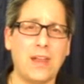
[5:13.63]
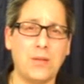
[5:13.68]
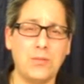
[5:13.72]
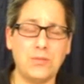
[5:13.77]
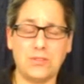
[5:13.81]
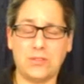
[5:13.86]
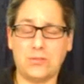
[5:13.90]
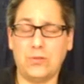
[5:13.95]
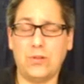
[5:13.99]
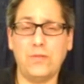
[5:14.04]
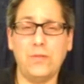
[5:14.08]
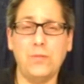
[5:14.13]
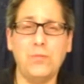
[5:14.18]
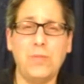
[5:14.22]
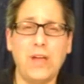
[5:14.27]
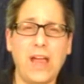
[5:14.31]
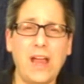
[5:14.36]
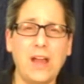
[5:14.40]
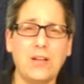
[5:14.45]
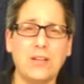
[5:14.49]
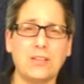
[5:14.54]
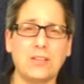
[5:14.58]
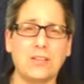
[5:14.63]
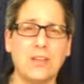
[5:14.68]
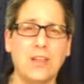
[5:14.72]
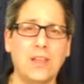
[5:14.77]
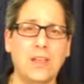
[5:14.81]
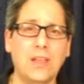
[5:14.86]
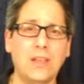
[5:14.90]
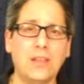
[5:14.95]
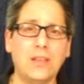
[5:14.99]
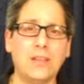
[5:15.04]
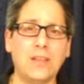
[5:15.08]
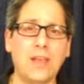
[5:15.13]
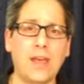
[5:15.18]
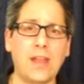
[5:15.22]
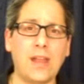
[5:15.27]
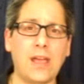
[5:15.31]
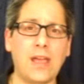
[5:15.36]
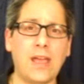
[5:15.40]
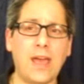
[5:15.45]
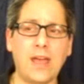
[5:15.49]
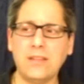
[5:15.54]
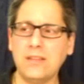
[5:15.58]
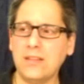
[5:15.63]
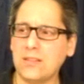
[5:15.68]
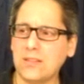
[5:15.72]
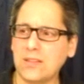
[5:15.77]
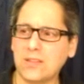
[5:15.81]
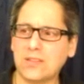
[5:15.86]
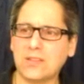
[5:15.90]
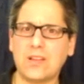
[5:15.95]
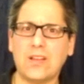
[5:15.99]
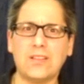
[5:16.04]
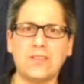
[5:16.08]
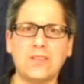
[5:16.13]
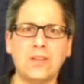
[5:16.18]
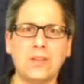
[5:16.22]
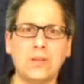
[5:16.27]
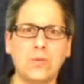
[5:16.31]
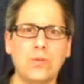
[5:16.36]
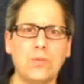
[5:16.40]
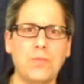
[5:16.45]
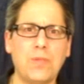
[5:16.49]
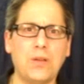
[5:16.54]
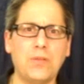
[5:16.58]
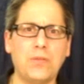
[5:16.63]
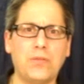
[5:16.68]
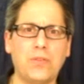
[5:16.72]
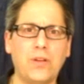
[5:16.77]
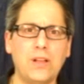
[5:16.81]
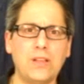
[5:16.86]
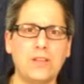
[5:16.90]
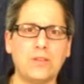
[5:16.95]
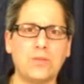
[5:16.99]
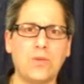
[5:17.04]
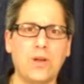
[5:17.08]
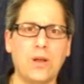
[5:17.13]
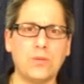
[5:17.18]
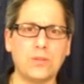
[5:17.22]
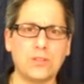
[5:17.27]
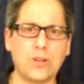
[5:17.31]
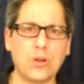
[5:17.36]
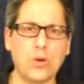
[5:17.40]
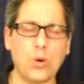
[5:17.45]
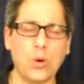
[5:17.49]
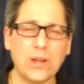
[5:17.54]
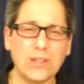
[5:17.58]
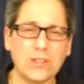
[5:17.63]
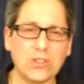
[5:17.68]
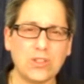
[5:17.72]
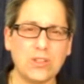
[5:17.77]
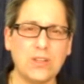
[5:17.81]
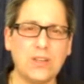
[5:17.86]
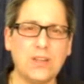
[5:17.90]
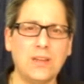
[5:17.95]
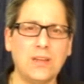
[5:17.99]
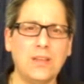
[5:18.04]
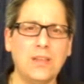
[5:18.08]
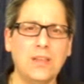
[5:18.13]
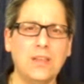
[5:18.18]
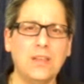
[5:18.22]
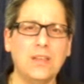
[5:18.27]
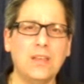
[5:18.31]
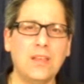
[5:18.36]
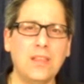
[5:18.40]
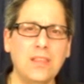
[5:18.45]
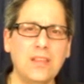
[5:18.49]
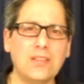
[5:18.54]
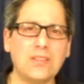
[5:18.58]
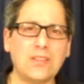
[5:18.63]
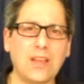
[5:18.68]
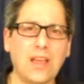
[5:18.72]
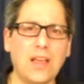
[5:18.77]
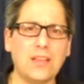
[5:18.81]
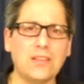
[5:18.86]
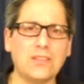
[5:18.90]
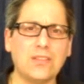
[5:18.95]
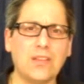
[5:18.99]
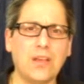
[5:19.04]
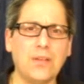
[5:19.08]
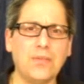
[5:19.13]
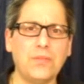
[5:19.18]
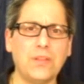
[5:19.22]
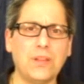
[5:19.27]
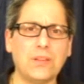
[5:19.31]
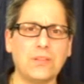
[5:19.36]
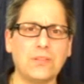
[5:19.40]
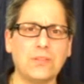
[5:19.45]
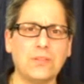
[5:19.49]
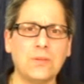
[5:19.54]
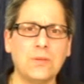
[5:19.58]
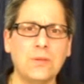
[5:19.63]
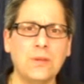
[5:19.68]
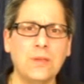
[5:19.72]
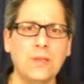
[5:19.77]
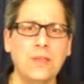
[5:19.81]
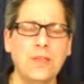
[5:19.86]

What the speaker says: I was sort of embarrassed that I had these discussions with my friends where I was questioning this guy's toughness.